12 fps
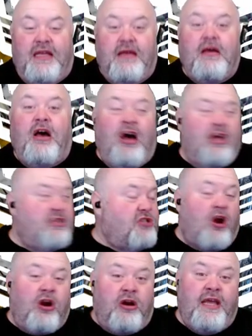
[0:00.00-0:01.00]
odds
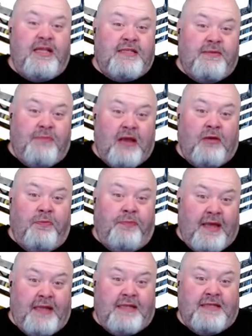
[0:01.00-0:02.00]
are it's a Michael
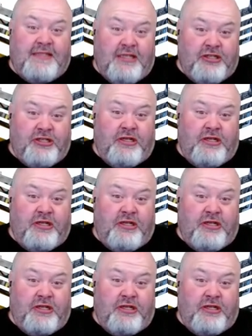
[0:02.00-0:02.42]
Bay decision.